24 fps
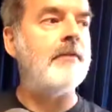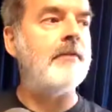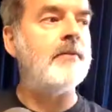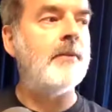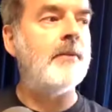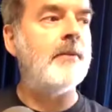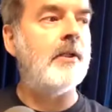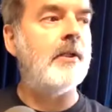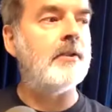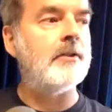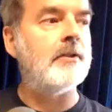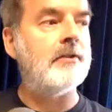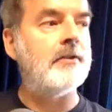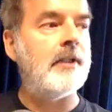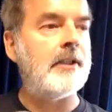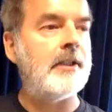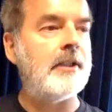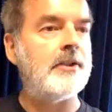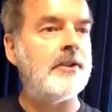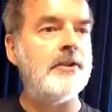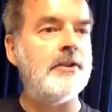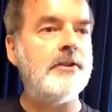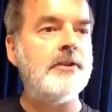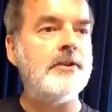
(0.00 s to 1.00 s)
from all
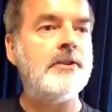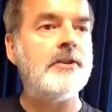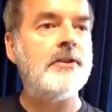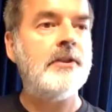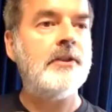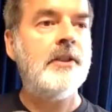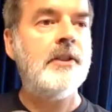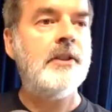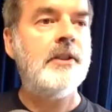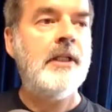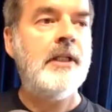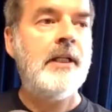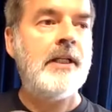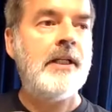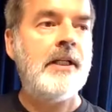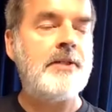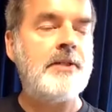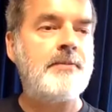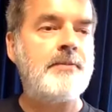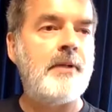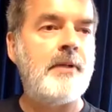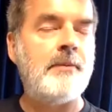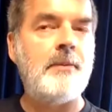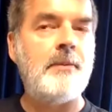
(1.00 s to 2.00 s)
directions. It's
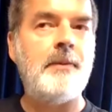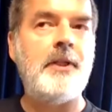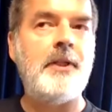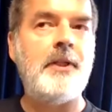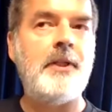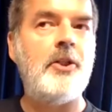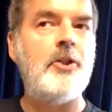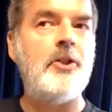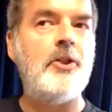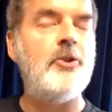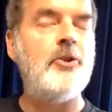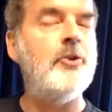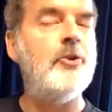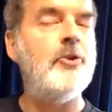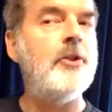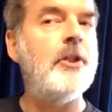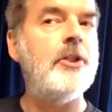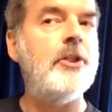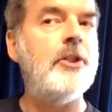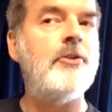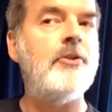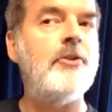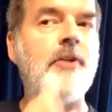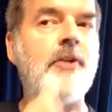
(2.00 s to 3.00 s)
probably a
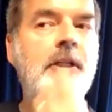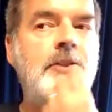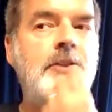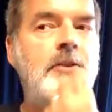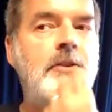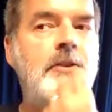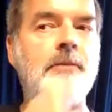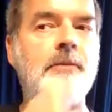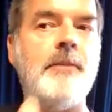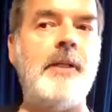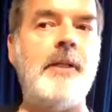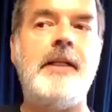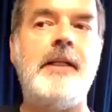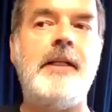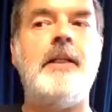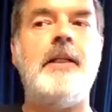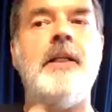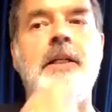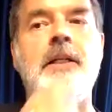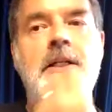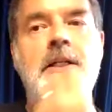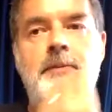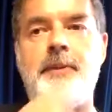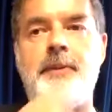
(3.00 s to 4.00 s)
unidirectional mic
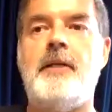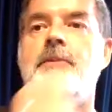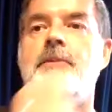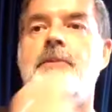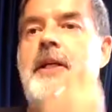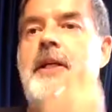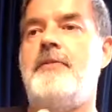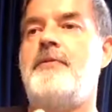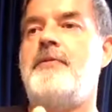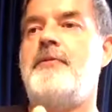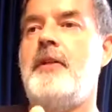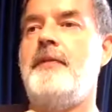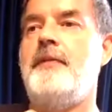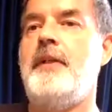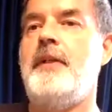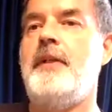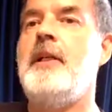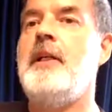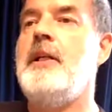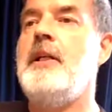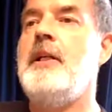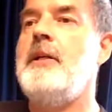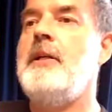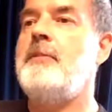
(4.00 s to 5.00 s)
to pick up sounds
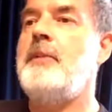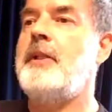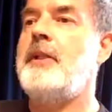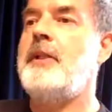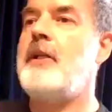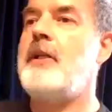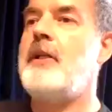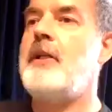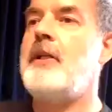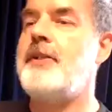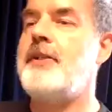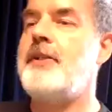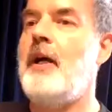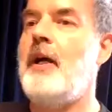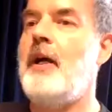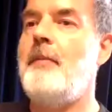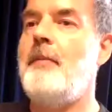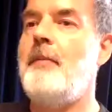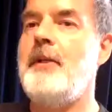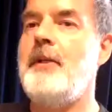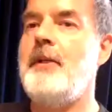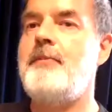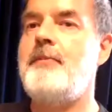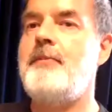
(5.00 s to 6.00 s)
in front of it. But
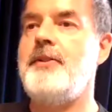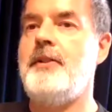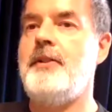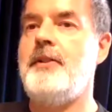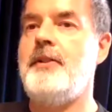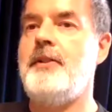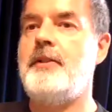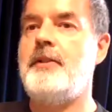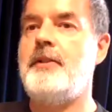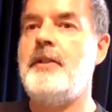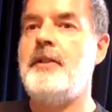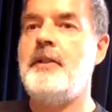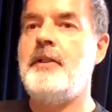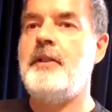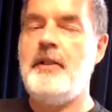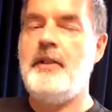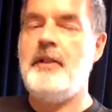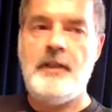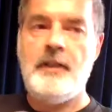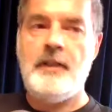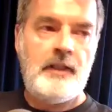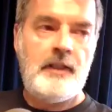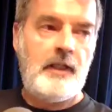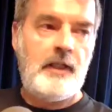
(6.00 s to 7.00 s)
God is
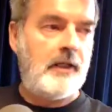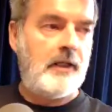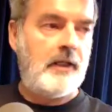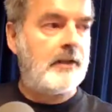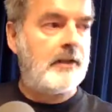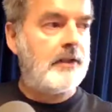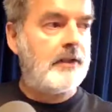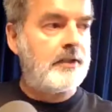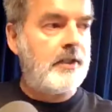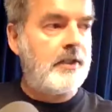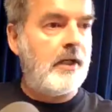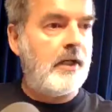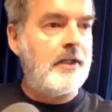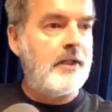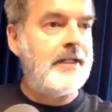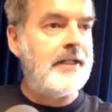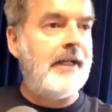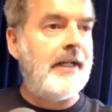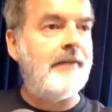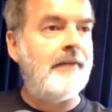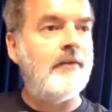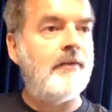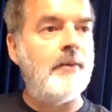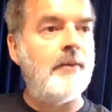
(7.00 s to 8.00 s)
omnipresent because
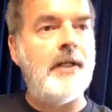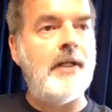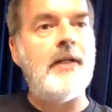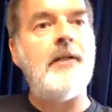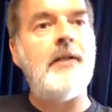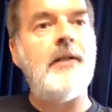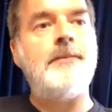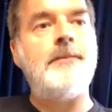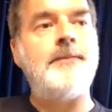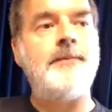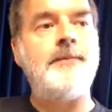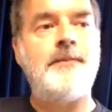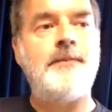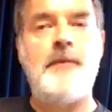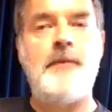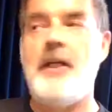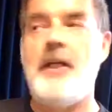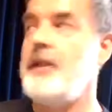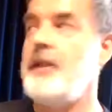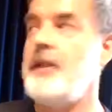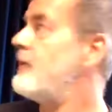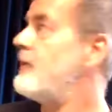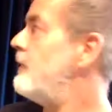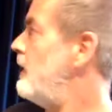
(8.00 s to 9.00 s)
God is everywhere.
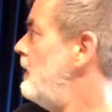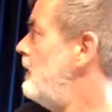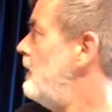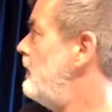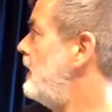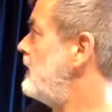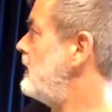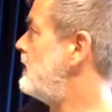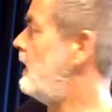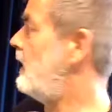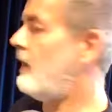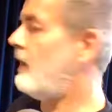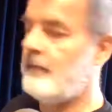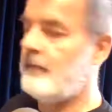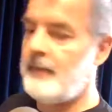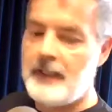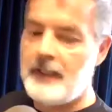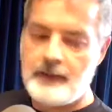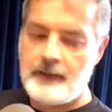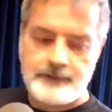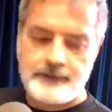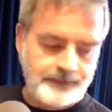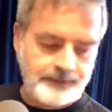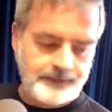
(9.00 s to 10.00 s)
And that's what I want to
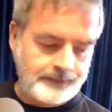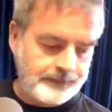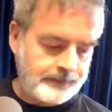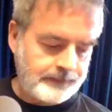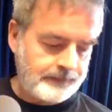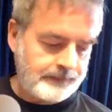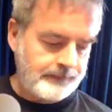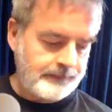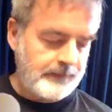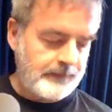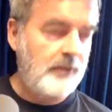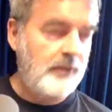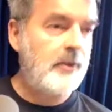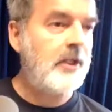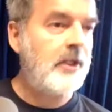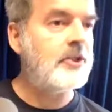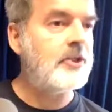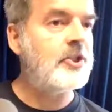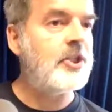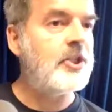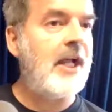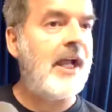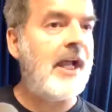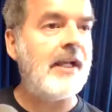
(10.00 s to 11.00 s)
talk about. I
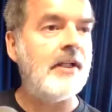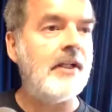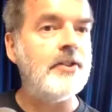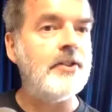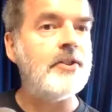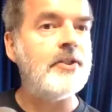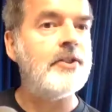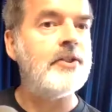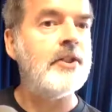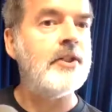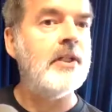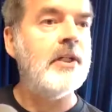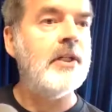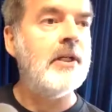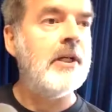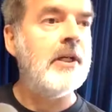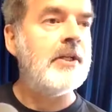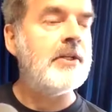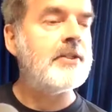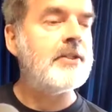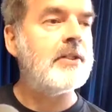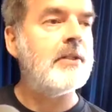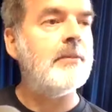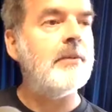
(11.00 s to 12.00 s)
want to challenge
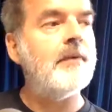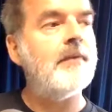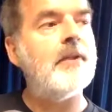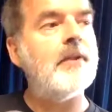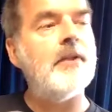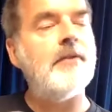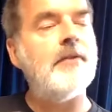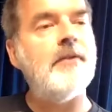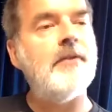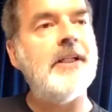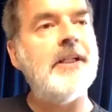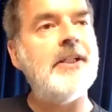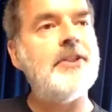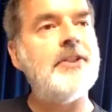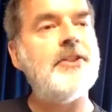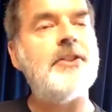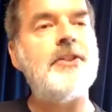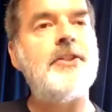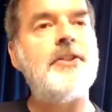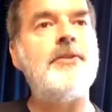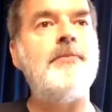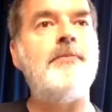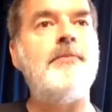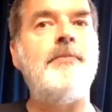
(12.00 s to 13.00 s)
some of the
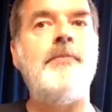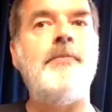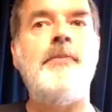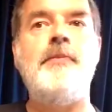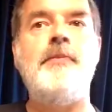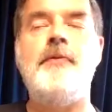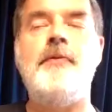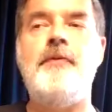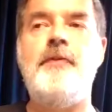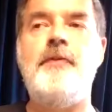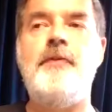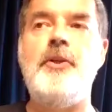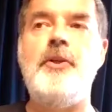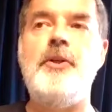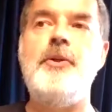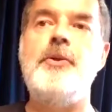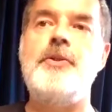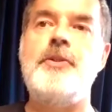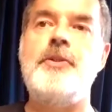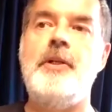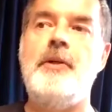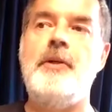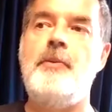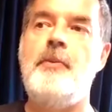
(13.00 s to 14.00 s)
religious
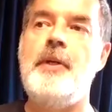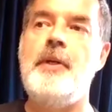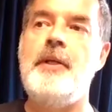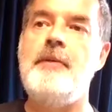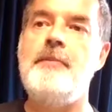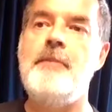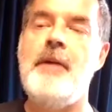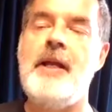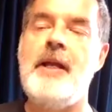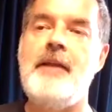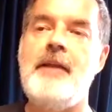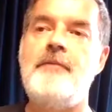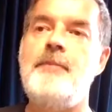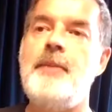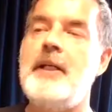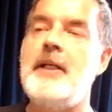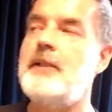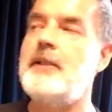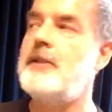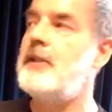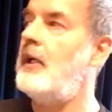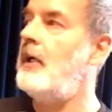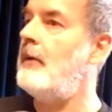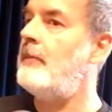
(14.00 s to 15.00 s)
views that we may have
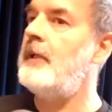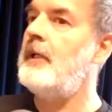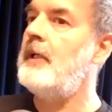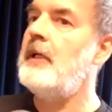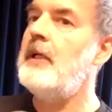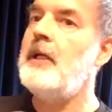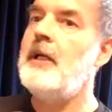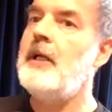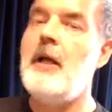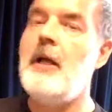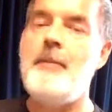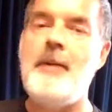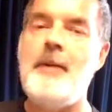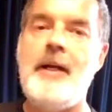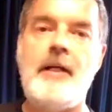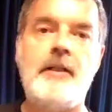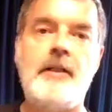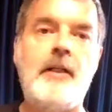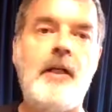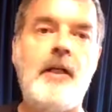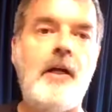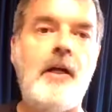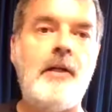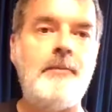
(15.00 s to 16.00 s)
picked up
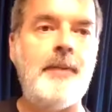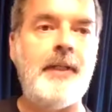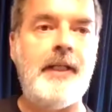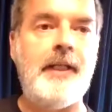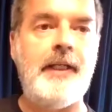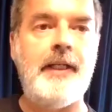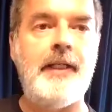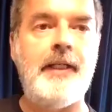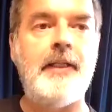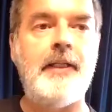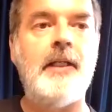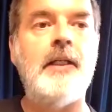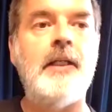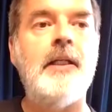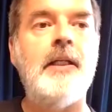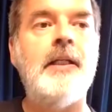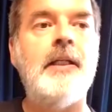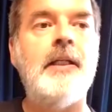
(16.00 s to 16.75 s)
about God being